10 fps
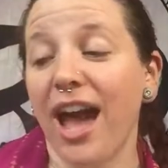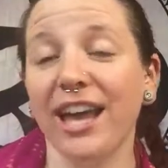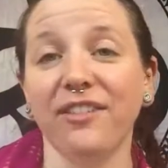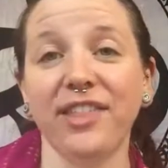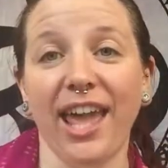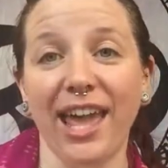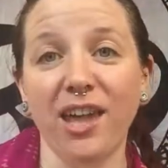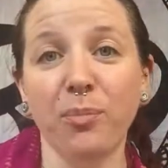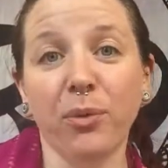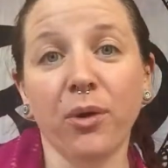out of the
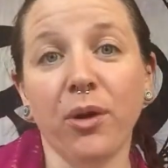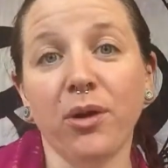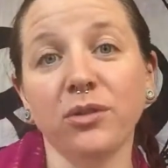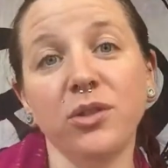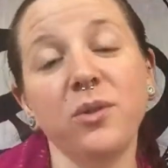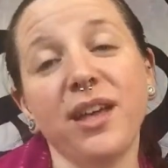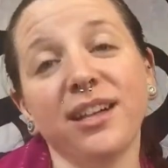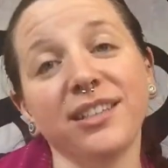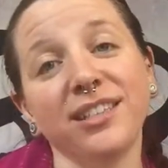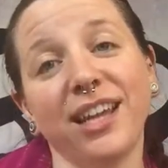April
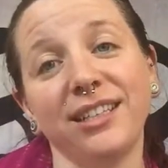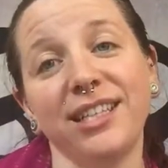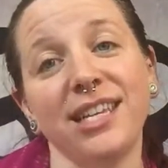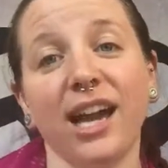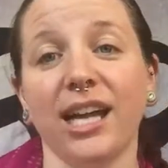2019